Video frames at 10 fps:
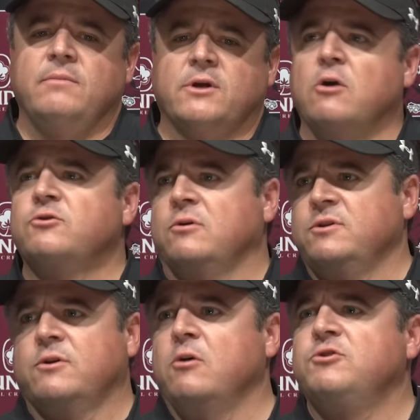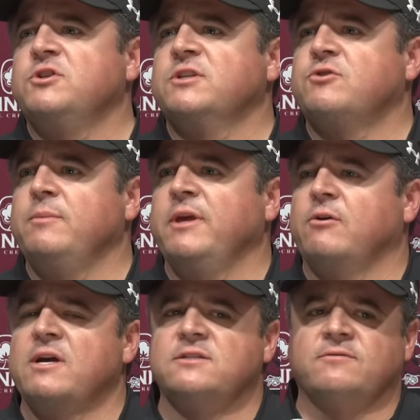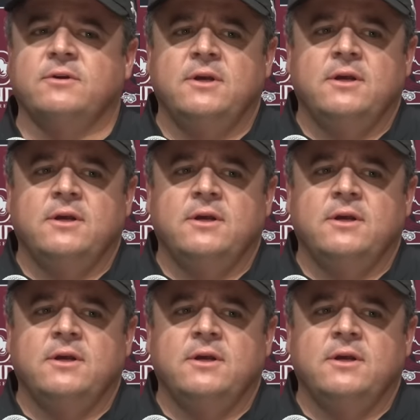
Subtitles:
Coach is extremely aggressive,